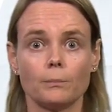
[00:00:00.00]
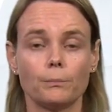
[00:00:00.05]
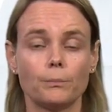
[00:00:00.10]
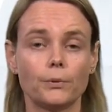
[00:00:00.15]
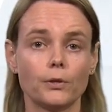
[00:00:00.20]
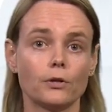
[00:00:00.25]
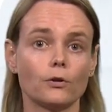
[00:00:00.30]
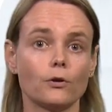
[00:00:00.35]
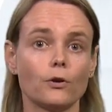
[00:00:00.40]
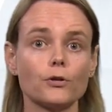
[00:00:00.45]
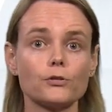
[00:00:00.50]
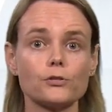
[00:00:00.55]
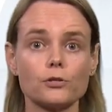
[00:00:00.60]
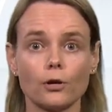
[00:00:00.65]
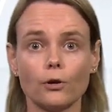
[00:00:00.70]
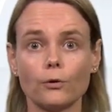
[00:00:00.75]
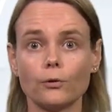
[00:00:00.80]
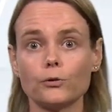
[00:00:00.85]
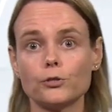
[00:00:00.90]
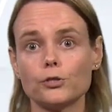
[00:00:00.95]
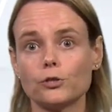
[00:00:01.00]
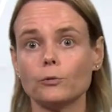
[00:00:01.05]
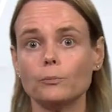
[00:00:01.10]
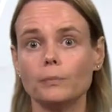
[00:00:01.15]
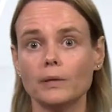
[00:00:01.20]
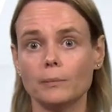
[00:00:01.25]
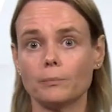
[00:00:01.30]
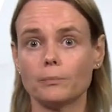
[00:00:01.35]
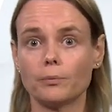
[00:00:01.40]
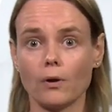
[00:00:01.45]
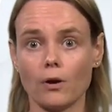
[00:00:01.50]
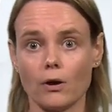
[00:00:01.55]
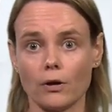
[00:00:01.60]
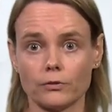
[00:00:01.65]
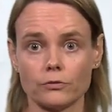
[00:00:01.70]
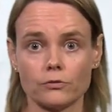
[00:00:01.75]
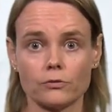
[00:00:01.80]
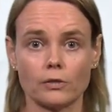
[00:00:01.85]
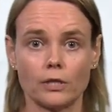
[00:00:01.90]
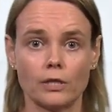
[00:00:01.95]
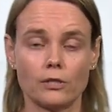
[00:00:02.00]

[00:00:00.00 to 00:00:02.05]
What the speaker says: but it also should be broad